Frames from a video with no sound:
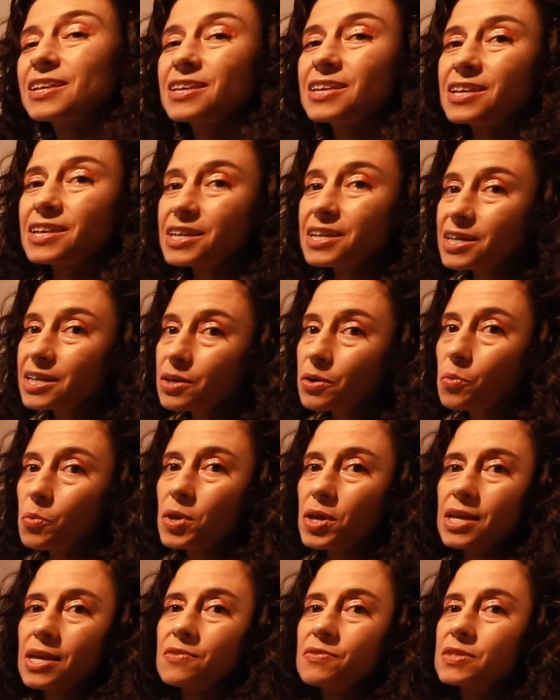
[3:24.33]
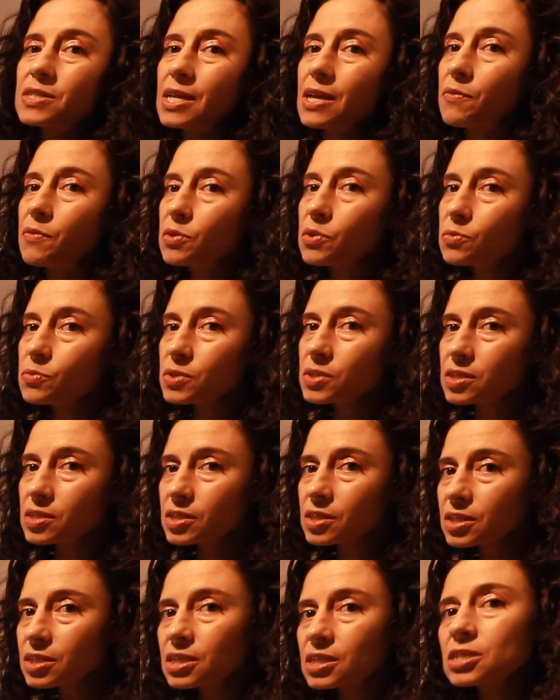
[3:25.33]
here we have several
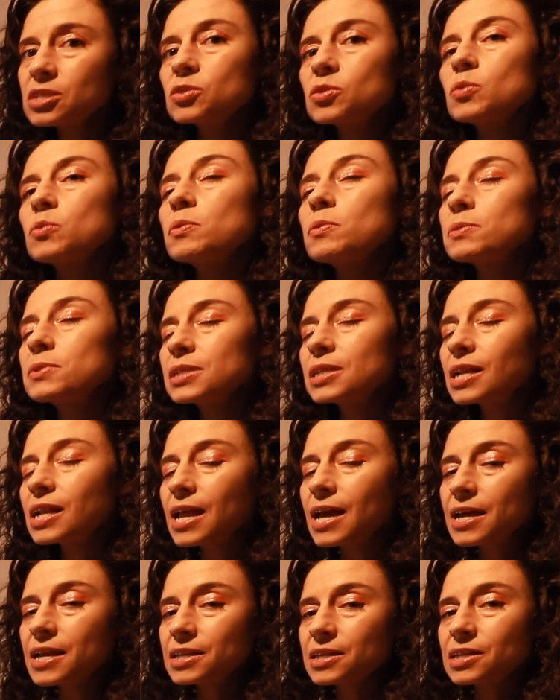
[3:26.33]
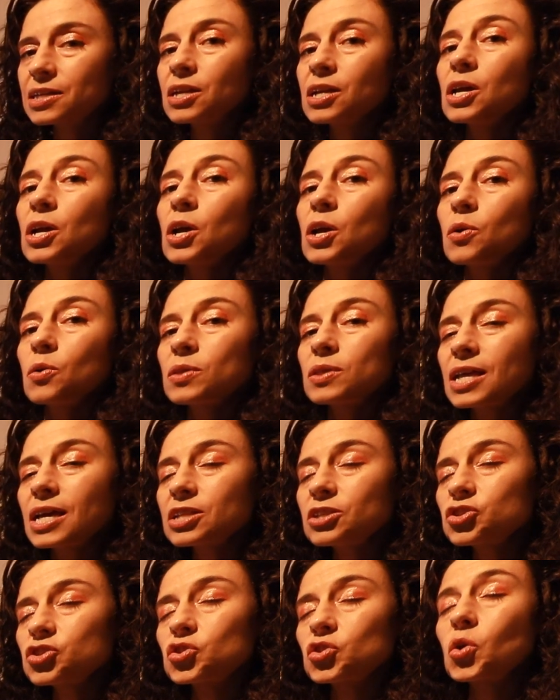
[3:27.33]
studies, you will see later,
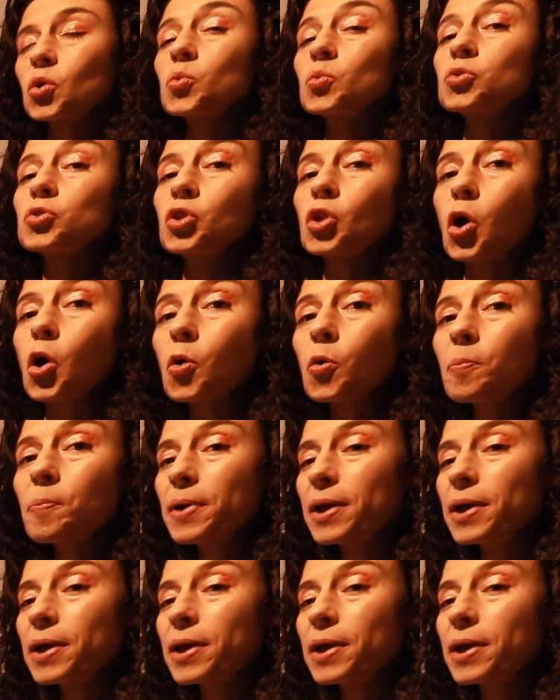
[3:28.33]
that show no